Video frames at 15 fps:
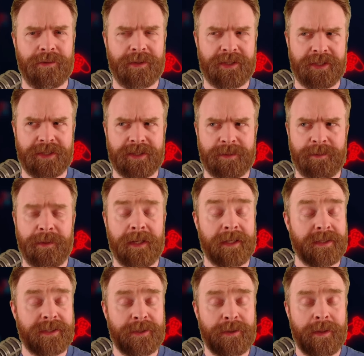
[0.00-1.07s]
which is P
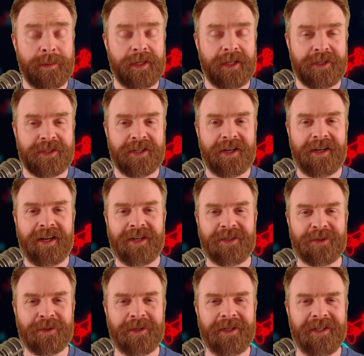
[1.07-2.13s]
S two emulation on
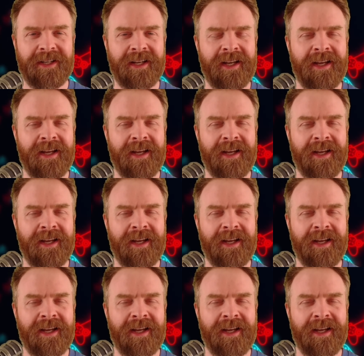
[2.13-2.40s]
Android,